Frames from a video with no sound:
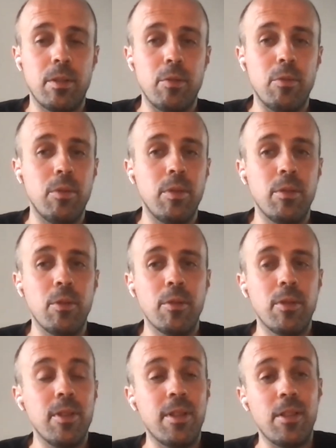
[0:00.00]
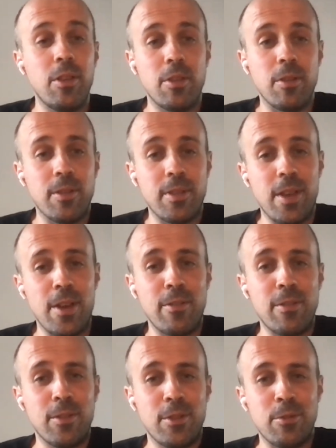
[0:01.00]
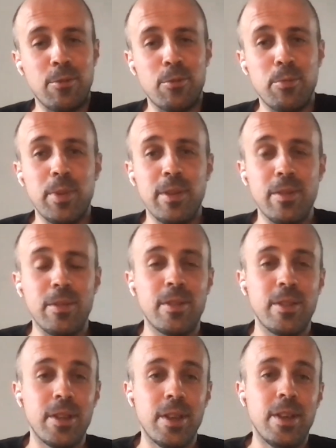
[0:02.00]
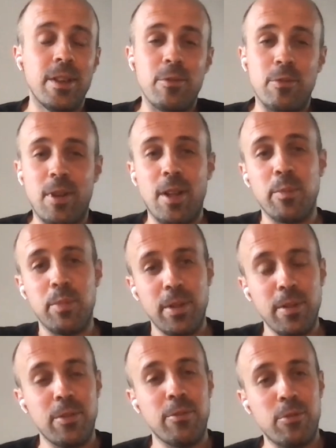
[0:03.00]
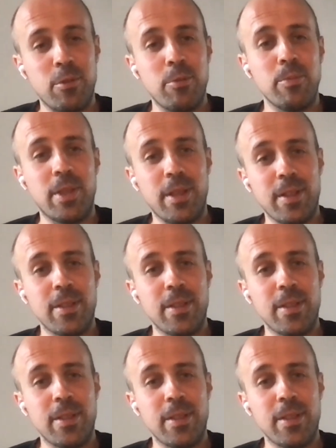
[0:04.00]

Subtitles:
You don't need additional servers to run builds from